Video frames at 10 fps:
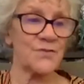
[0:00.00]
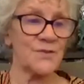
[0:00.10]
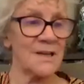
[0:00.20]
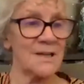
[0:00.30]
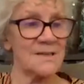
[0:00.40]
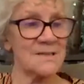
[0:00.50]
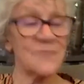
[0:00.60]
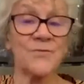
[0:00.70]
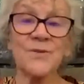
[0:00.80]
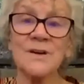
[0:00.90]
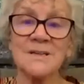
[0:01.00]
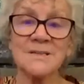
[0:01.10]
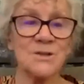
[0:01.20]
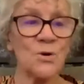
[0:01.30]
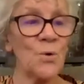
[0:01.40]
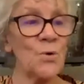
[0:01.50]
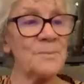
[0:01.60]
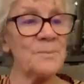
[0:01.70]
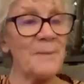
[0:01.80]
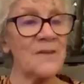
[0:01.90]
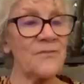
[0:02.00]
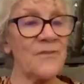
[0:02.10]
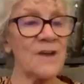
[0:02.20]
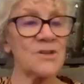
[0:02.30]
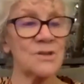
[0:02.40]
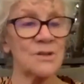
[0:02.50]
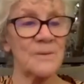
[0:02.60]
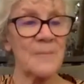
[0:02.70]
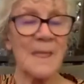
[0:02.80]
freeze, the automatic function,